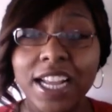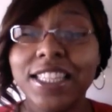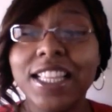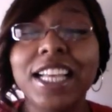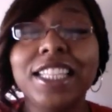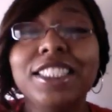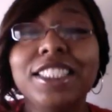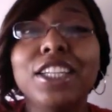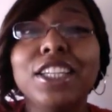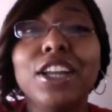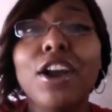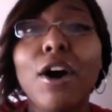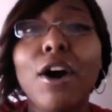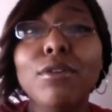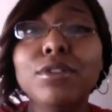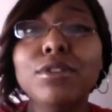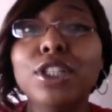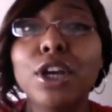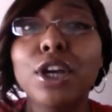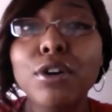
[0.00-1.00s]
that's the
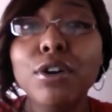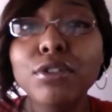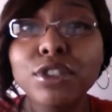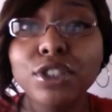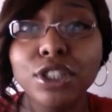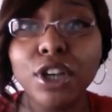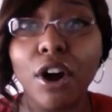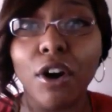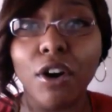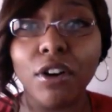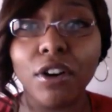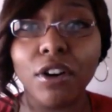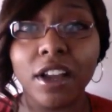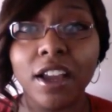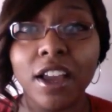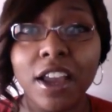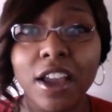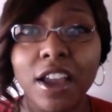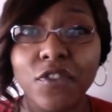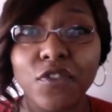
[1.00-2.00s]
go-to joke
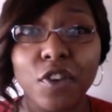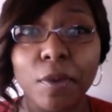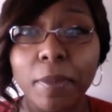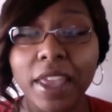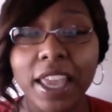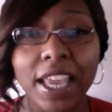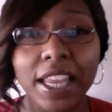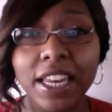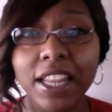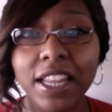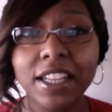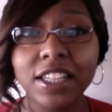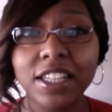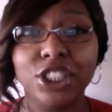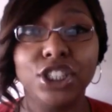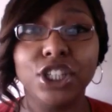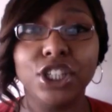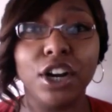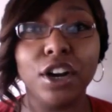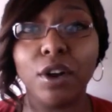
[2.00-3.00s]
from any
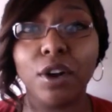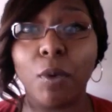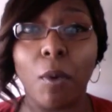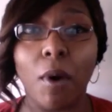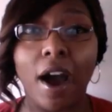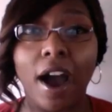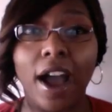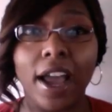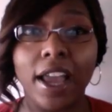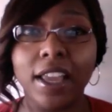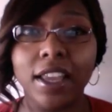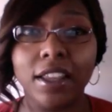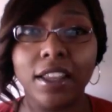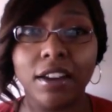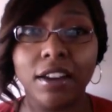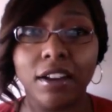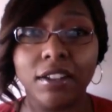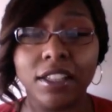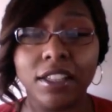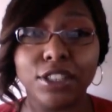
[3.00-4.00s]
jerkwad, you
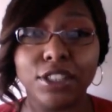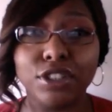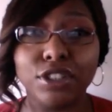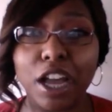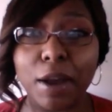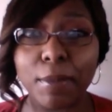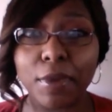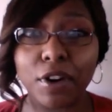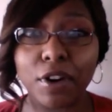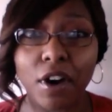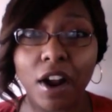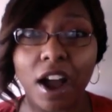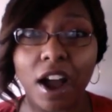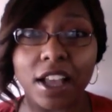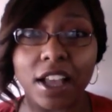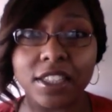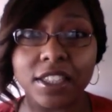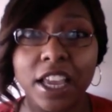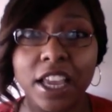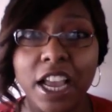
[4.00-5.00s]
know, that you come
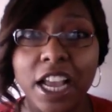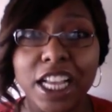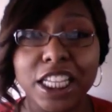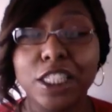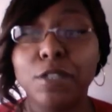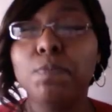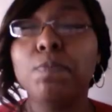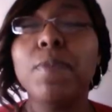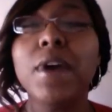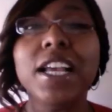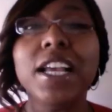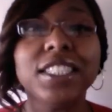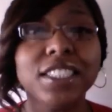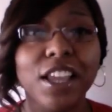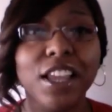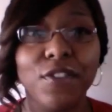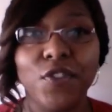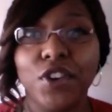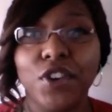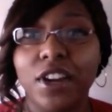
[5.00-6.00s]
across, especially
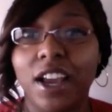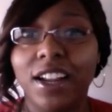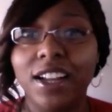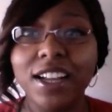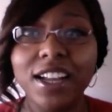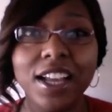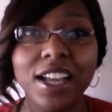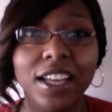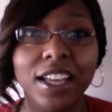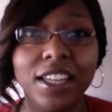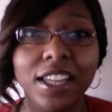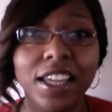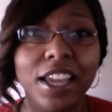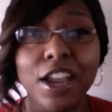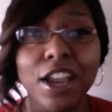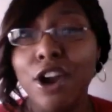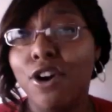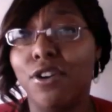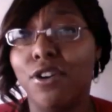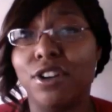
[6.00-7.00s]
if you're not
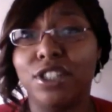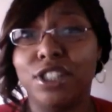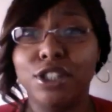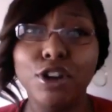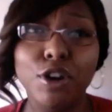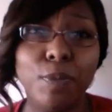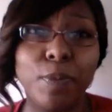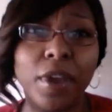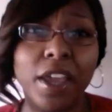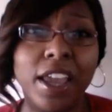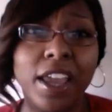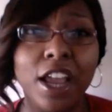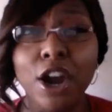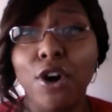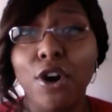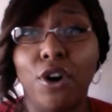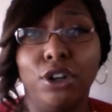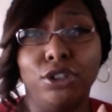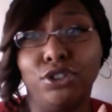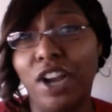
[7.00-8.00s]
ugly or stupid
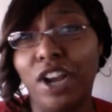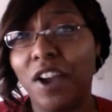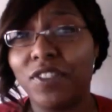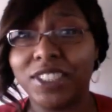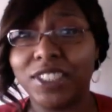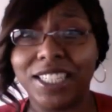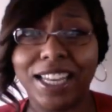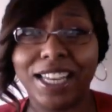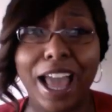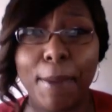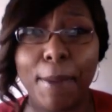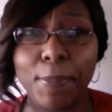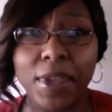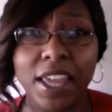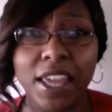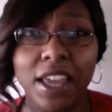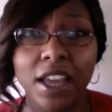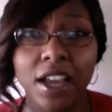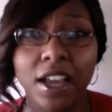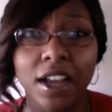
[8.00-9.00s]
or drive a
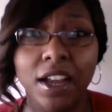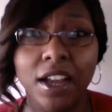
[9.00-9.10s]
jalopy.